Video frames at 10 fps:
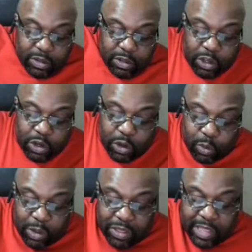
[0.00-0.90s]

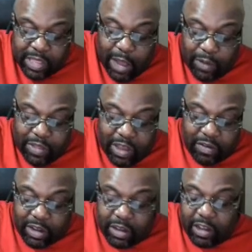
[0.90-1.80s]
with now they're
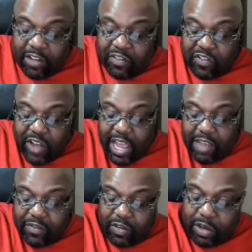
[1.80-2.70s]
a
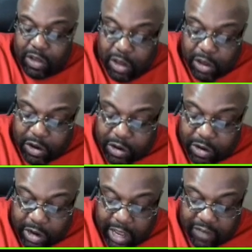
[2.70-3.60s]
500.
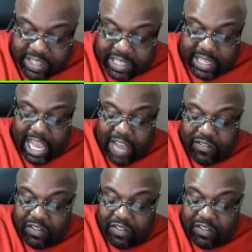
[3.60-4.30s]
They have a staff of